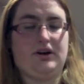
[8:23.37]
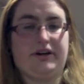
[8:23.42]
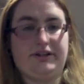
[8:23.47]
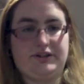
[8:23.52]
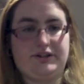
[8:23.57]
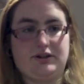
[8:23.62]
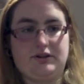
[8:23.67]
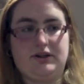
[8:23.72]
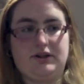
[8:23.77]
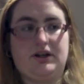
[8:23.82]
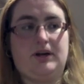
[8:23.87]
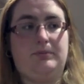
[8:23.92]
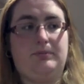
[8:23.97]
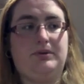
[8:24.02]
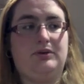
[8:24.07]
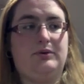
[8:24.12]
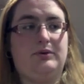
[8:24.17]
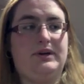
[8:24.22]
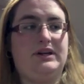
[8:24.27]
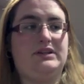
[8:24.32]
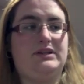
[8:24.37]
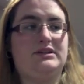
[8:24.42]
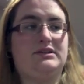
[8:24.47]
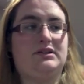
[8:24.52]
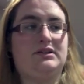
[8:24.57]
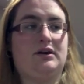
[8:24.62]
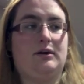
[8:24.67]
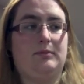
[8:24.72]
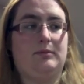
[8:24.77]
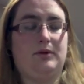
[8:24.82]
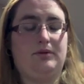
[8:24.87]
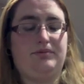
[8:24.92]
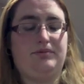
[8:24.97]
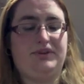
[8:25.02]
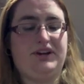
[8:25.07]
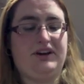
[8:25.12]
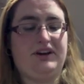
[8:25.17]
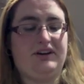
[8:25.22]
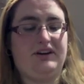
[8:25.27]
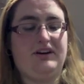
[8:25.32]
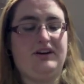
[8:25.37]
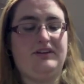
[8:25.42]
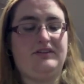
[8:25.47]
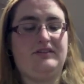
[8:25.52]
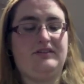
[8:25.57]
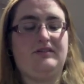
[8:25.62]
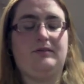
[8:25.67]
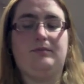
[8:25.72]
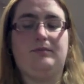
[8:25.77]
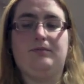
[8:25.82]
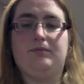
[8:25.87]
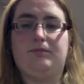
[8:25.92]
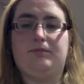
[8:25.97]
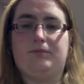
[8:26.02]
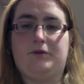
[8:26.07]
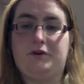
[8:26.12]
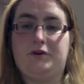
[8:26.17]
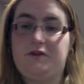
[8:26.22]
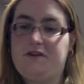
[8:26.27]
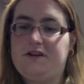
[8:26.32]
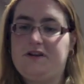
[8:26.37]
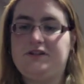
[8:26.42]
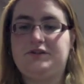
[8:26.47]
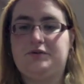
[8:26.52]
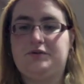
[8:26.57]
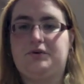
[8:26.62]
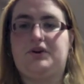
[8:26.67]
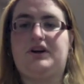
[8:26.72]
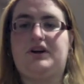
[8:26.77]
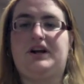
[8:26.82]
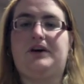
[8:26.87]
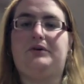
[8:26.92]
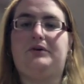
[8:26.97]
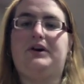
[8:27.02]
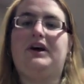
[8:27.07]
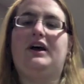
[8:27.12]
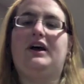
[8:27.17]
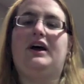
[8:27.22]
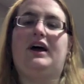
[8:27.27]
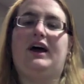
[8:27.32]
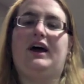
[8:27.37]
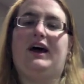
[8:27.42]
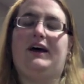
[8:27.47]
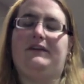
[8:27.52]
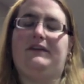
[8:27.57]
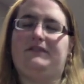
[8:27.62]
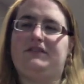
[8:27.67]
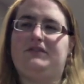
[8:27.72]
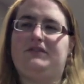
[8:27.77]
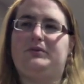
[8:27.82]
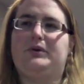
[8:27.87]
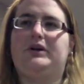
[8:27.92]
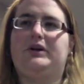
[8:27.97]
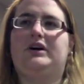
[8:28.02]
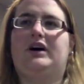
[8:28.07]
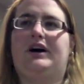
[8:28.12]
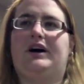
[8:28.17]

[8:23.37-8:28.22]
I start in a couple of weeks. Hopefully I can get some good things sorted out at this work.